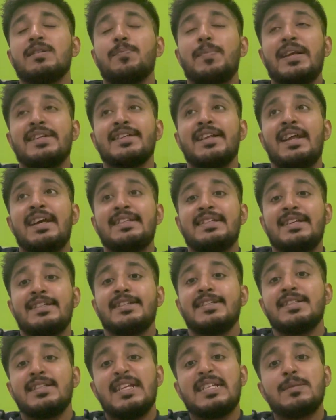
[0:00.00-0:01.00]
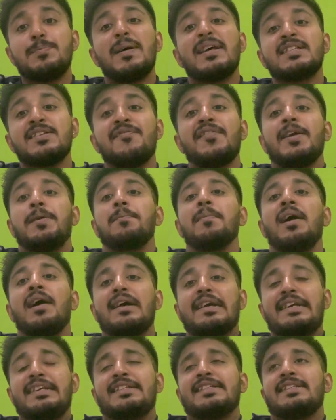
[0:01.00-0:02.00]
specializations in specific
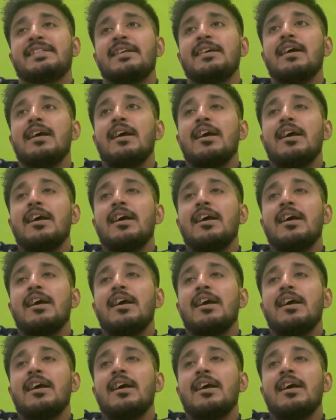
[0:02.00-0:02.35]
markets